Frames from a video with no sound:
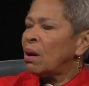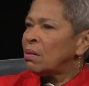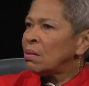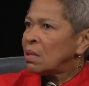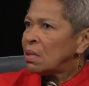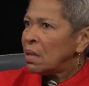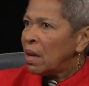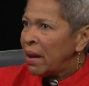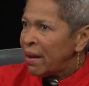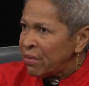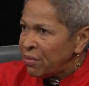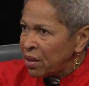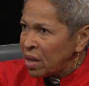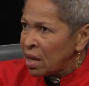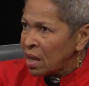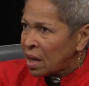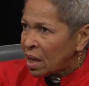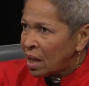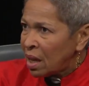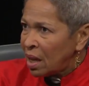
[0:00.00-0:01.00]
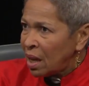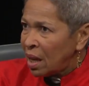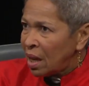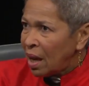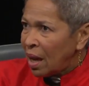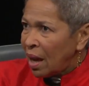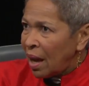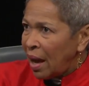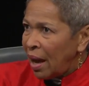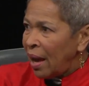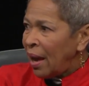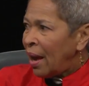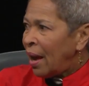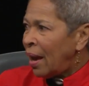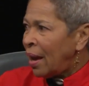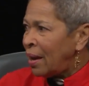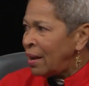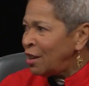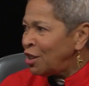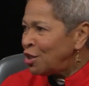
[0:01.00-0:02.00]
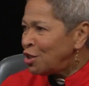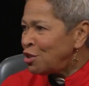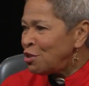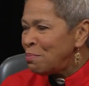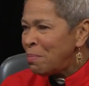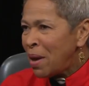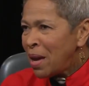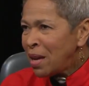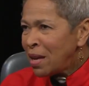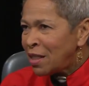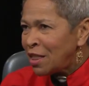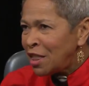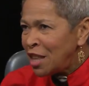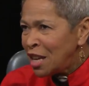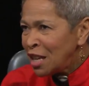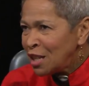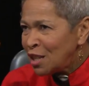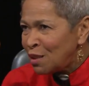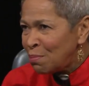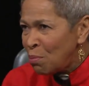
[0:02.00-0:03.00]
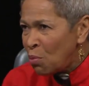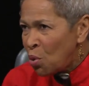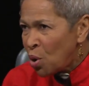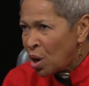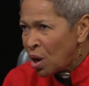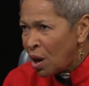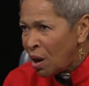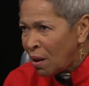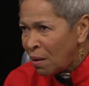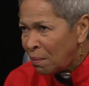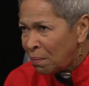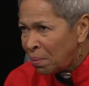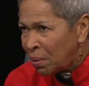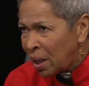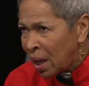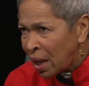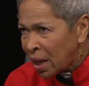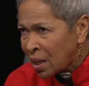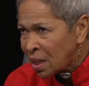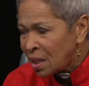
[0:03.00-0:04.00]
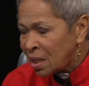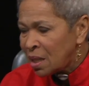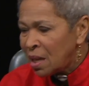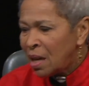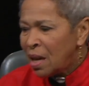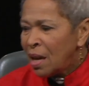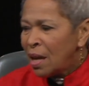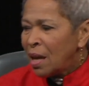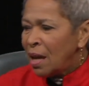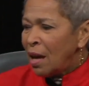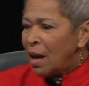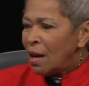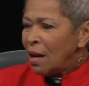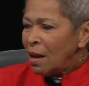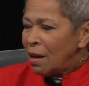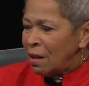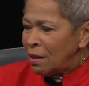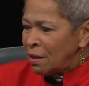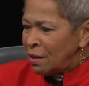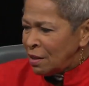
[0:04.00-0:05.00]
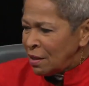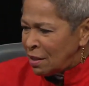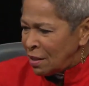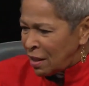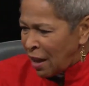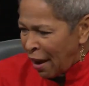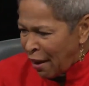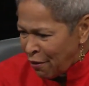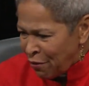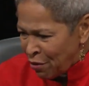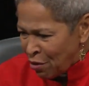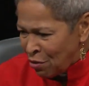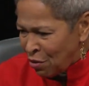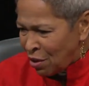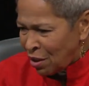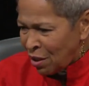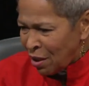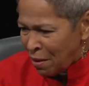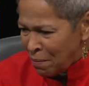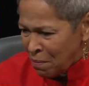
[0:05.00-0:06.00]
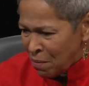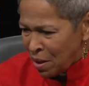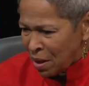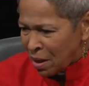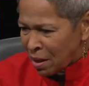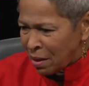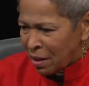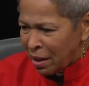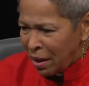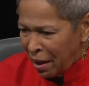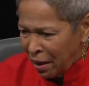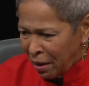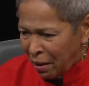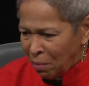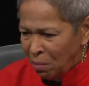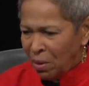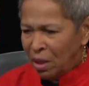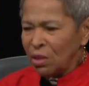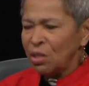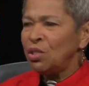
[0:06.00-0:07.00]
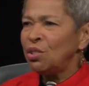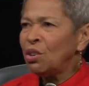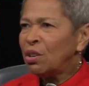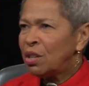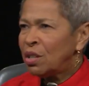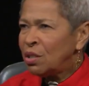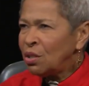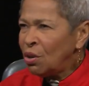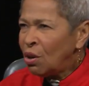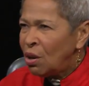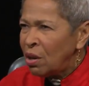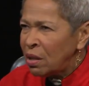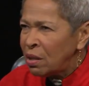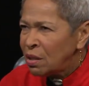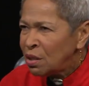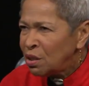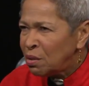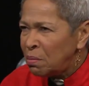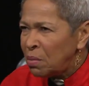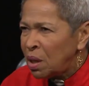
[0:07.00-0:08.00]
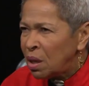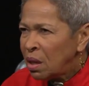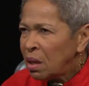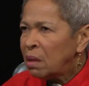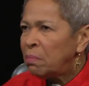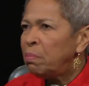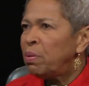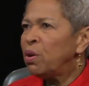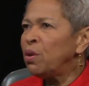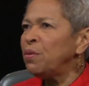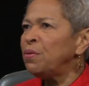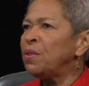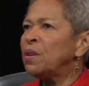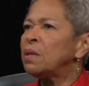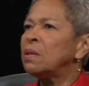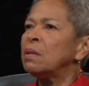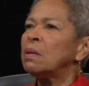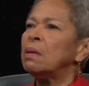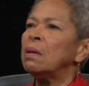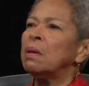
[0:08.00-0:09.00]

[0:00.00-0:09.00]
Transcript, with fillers: I was in Africa. And to make things more complex, this Afro-Colombian came and started talking to me in perfect